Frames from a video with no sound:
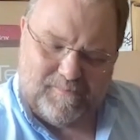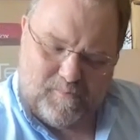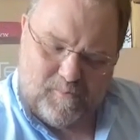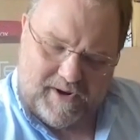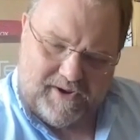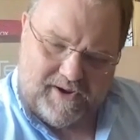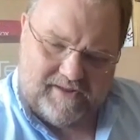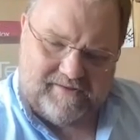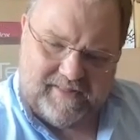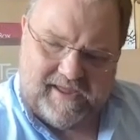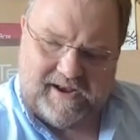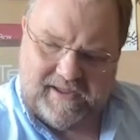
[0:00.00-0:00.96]
when you get
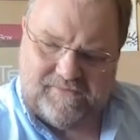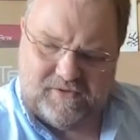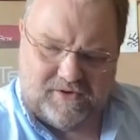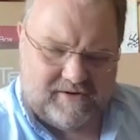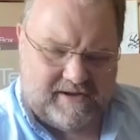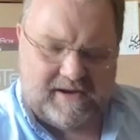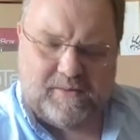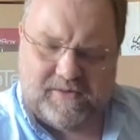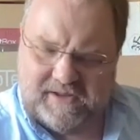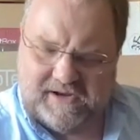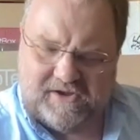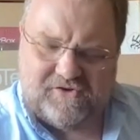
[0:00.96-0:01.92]
to that level, you're dealing
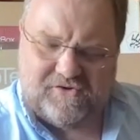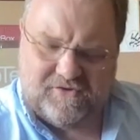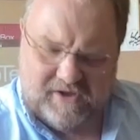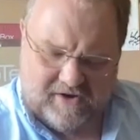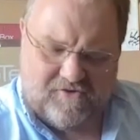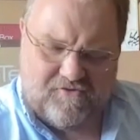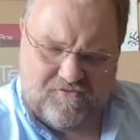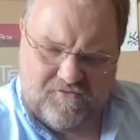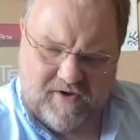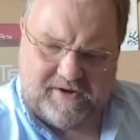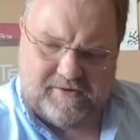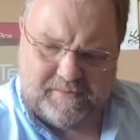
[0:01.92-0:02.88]
with an
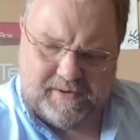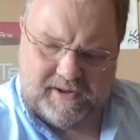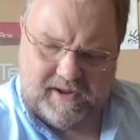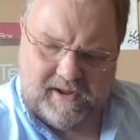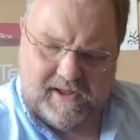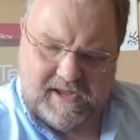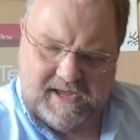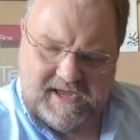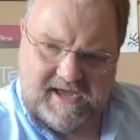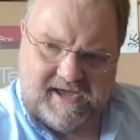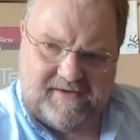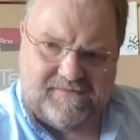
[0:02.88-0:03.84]
incredibly
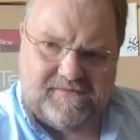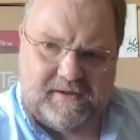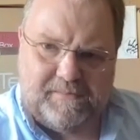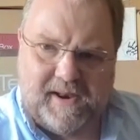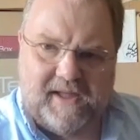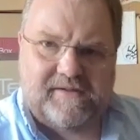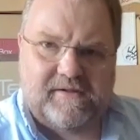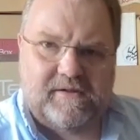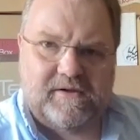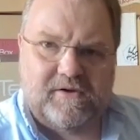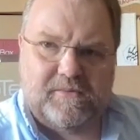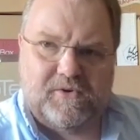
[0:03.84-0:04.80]
hefty platter
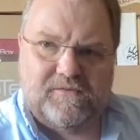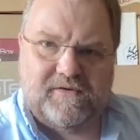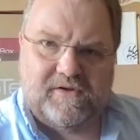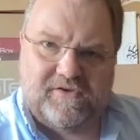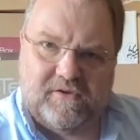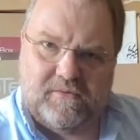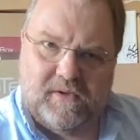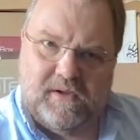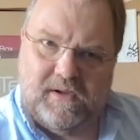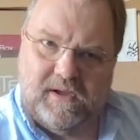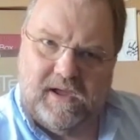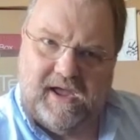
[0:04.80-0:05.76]
that you're moving. So
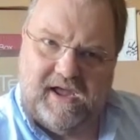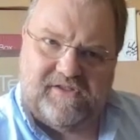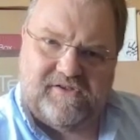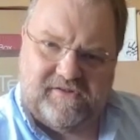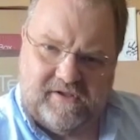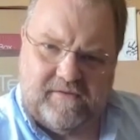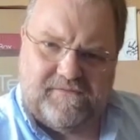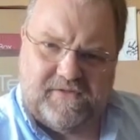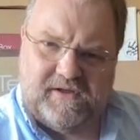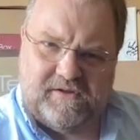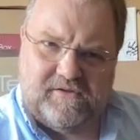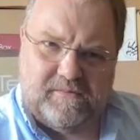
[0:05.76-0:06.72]
it's a tough
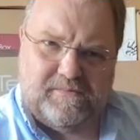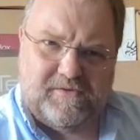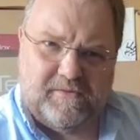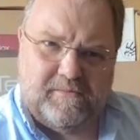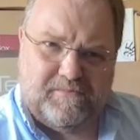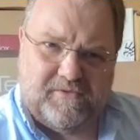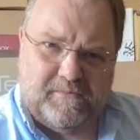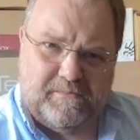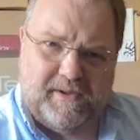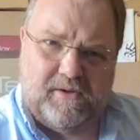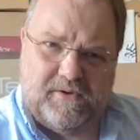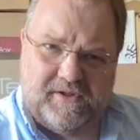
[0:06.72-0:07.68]
thing to
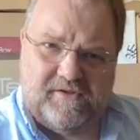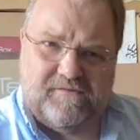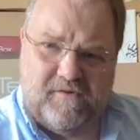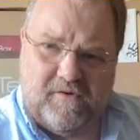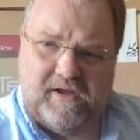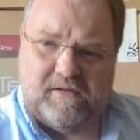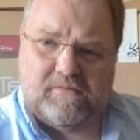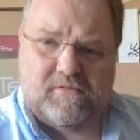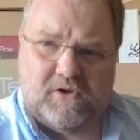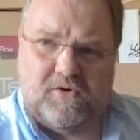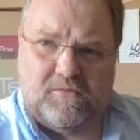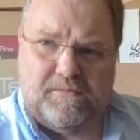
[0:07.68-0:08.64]
build. It's a very
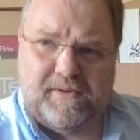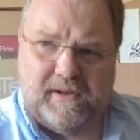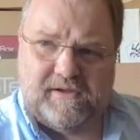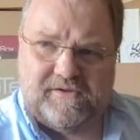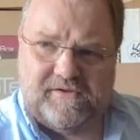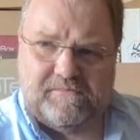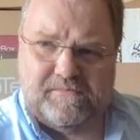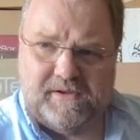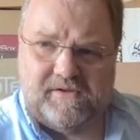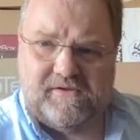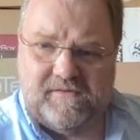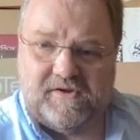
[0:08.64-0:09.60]
complex
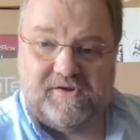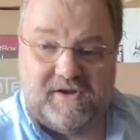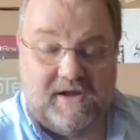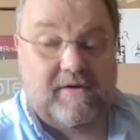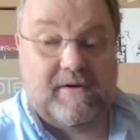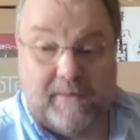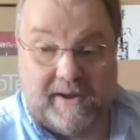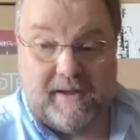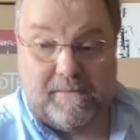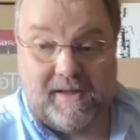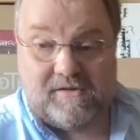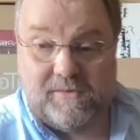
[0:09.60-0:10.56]
piece of engineering. We
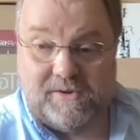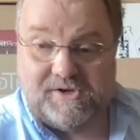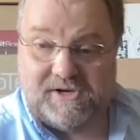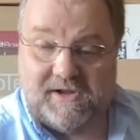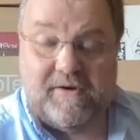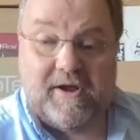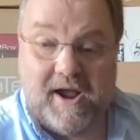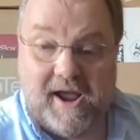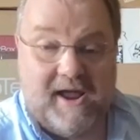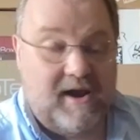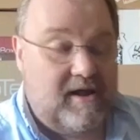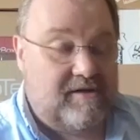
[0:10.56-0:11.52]
get back to engineering
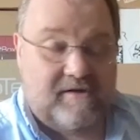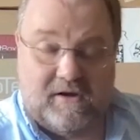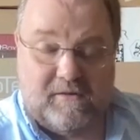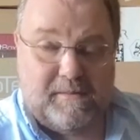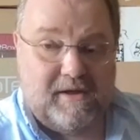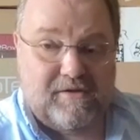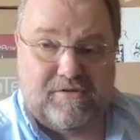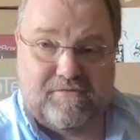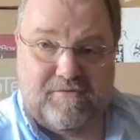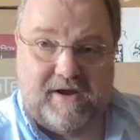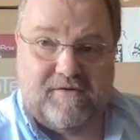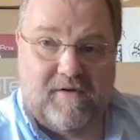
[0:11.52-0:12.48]
again. It's going to be a
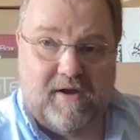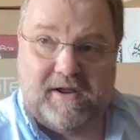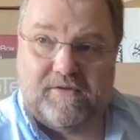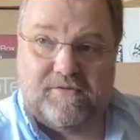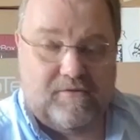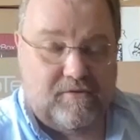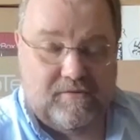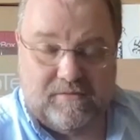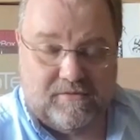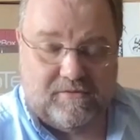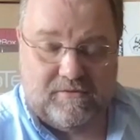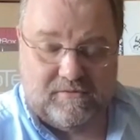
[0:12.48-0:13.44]
thread running through
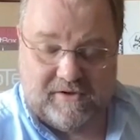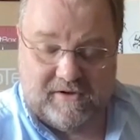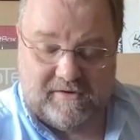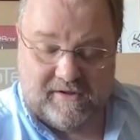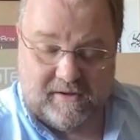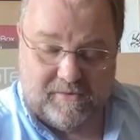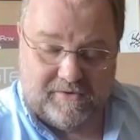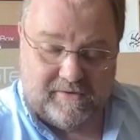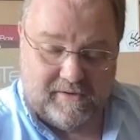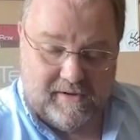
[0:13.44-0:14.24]
turntables.